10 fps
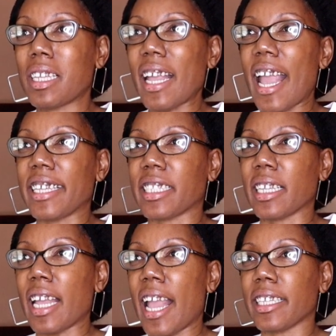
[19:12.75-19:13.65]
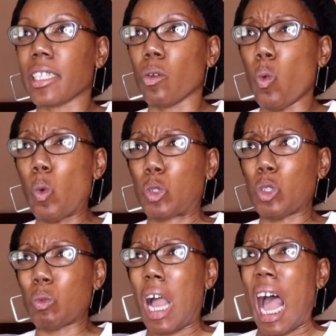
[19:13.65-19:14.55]
Get Heston. Ooh,
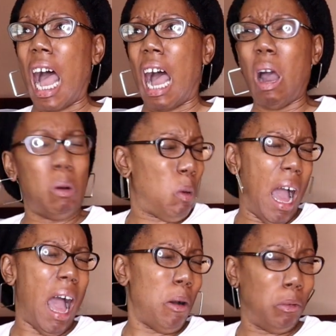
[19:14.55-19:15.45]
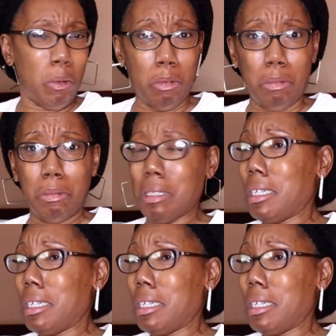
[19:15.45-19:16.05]
shoot. Ah, oh, oh, ooh.